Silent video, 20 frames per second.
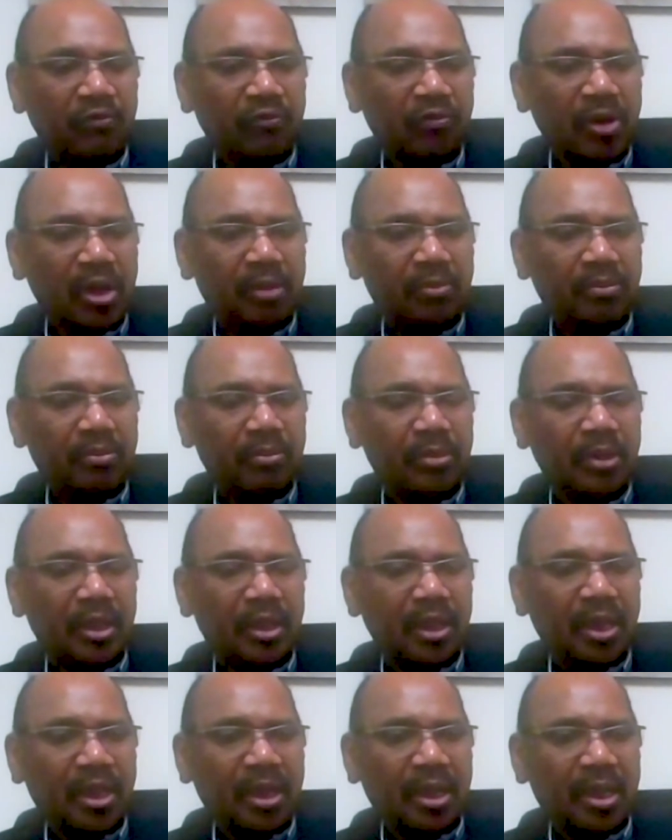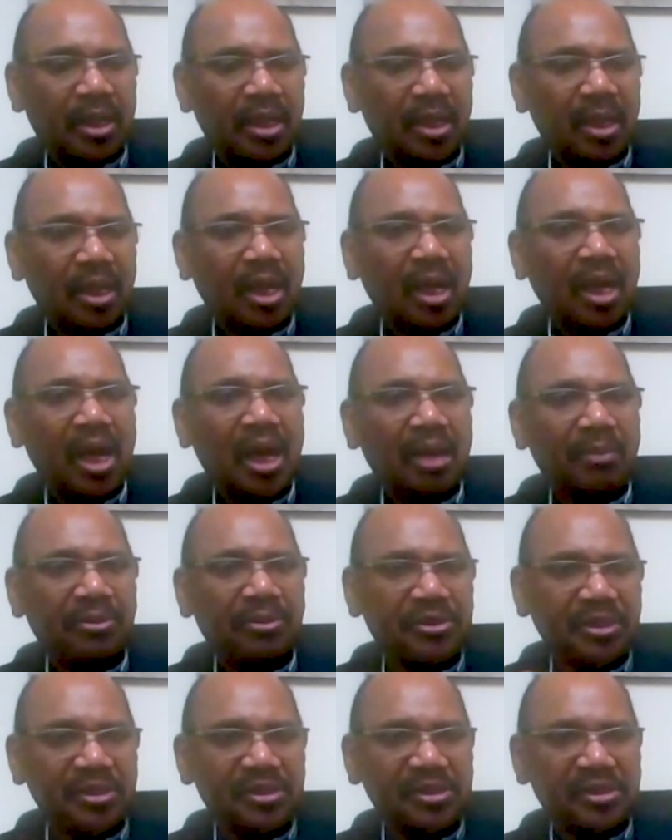from a
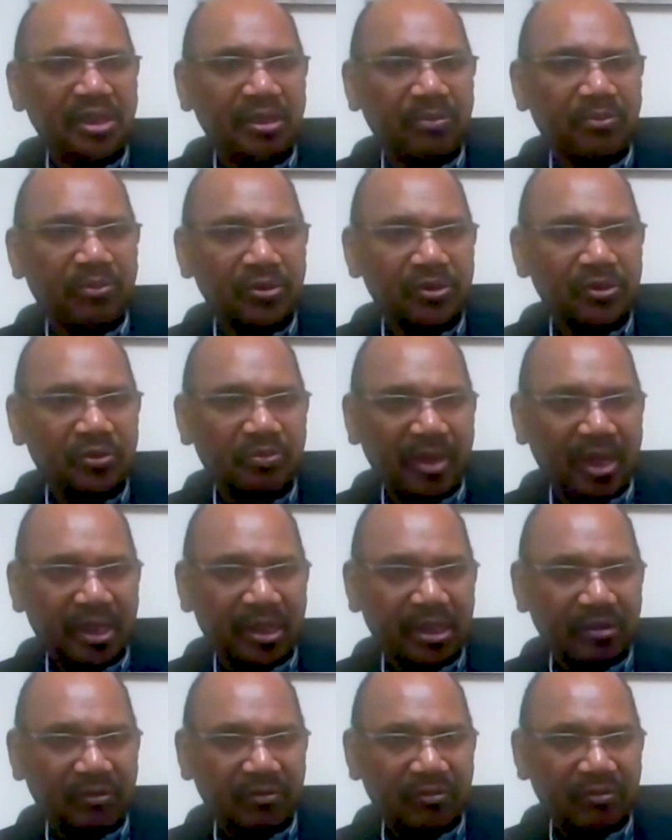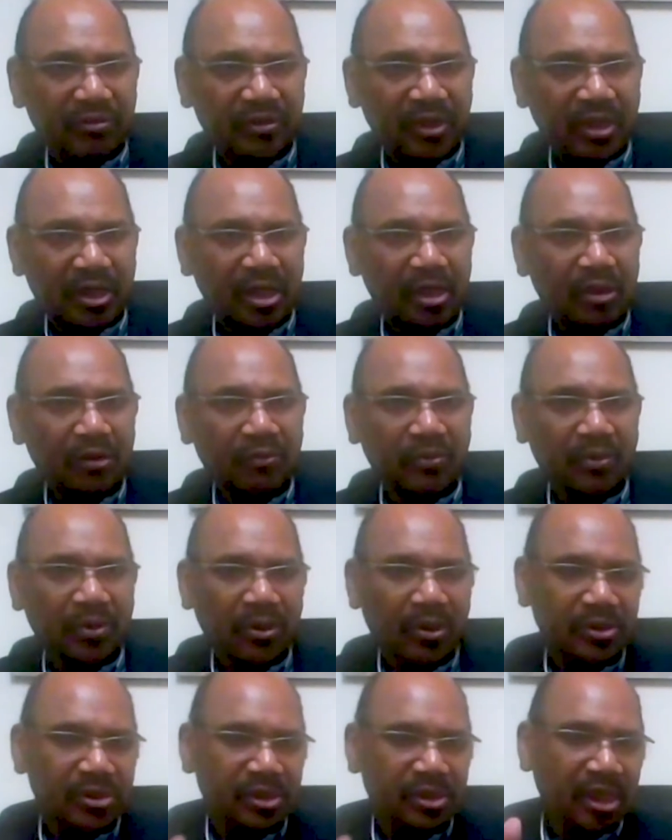competency perspective. In other
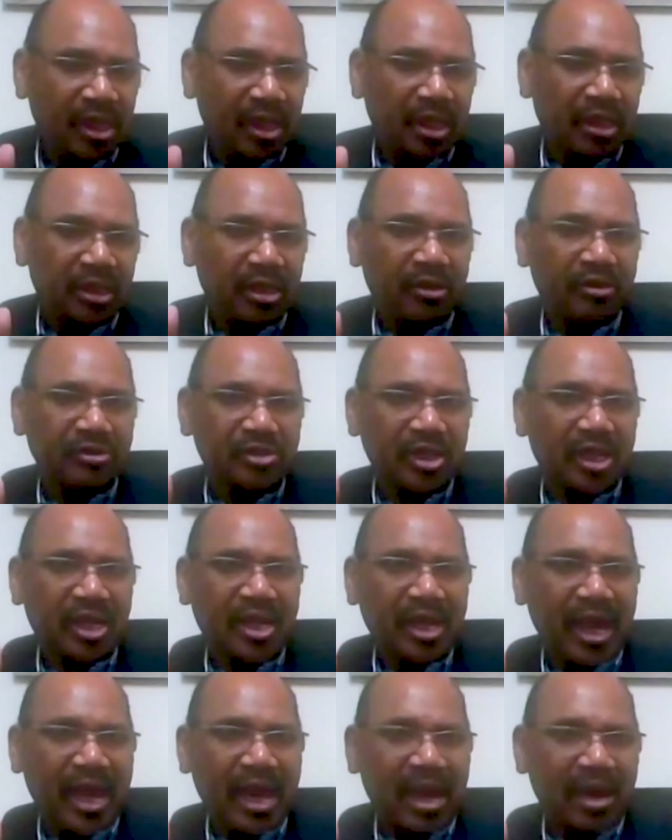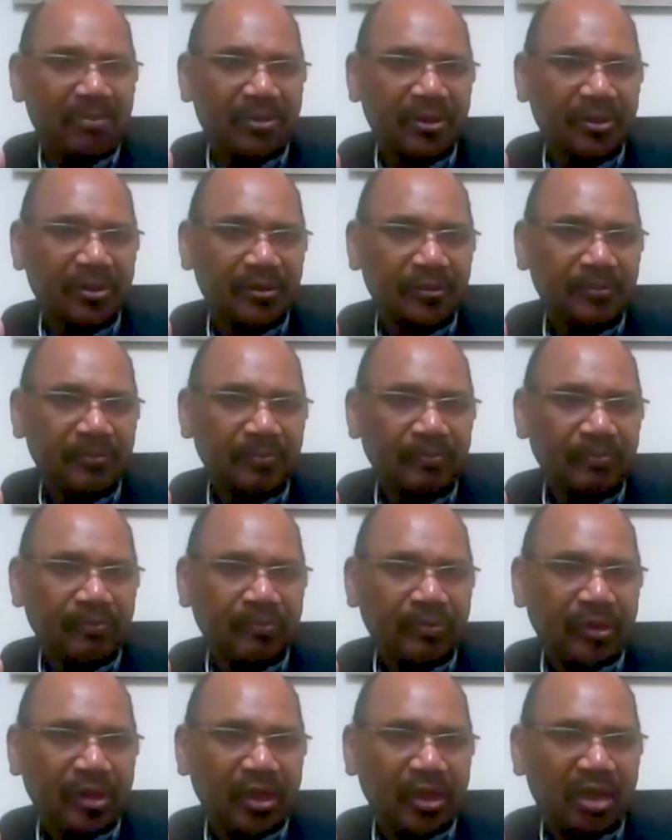words, there's a gap
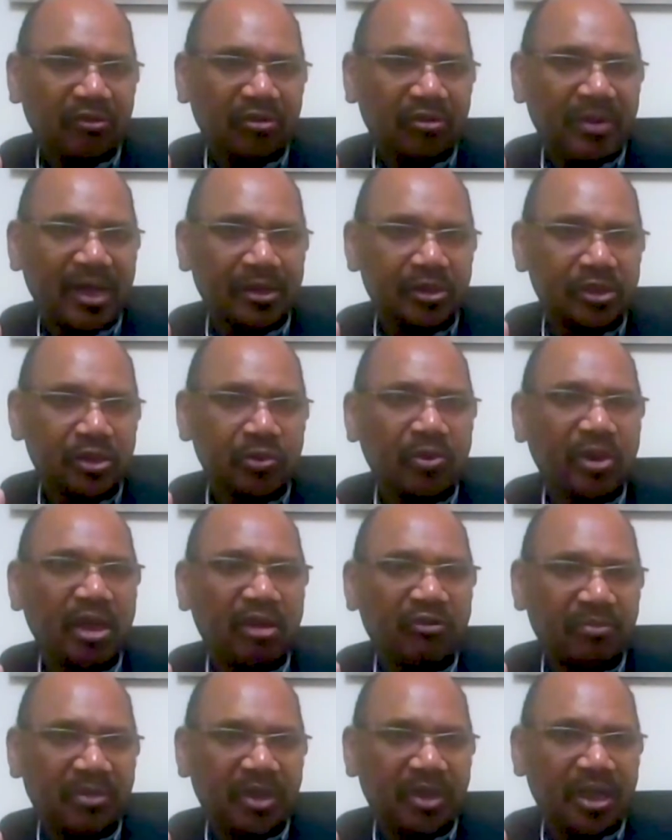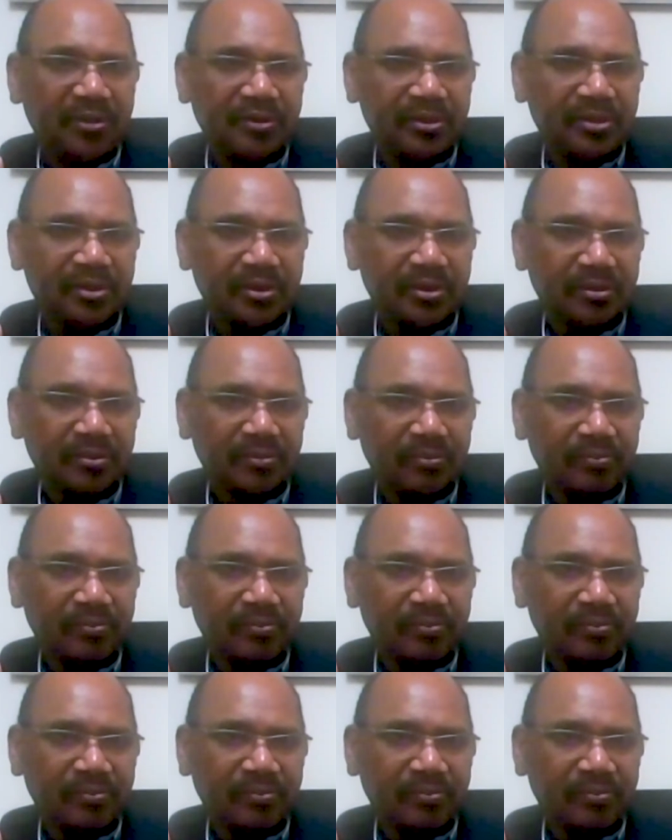of about 12 months.